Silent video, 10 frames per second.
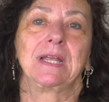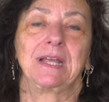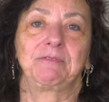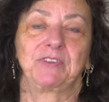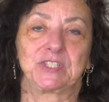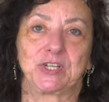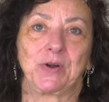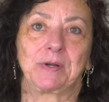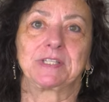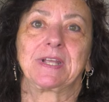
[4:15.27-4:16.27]
at
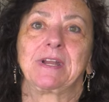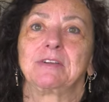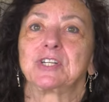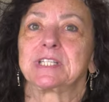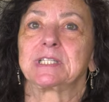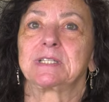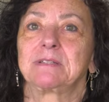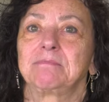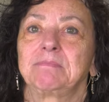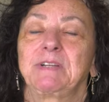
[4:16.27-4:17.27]
VisArts, and it just
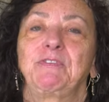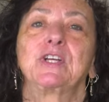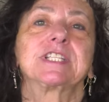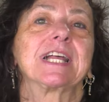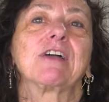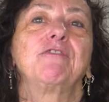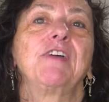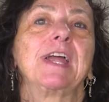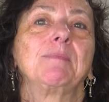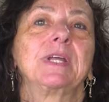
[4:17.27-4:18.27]
it feels like a
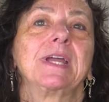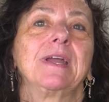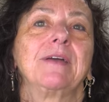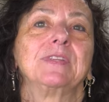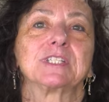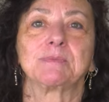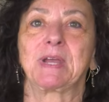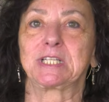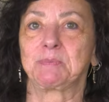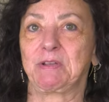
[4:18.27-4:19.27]
family, and this
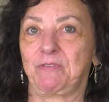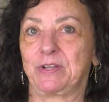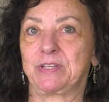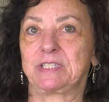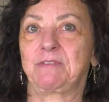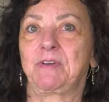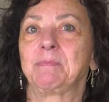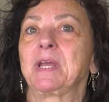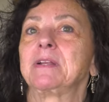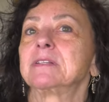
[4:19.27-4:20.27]
makes me feel as if
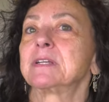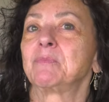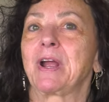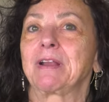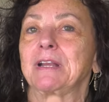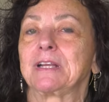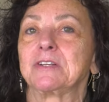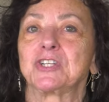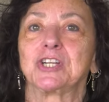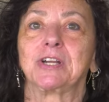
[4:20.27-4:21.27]
I'm getting some
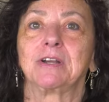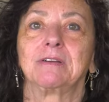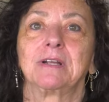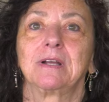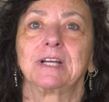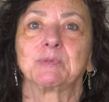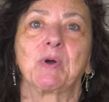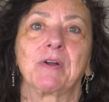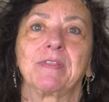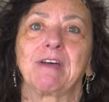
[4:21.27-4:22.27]
recognition as
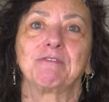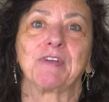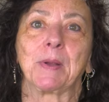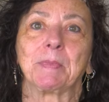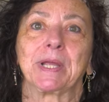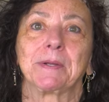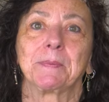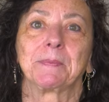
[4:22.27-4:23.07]
part of that family.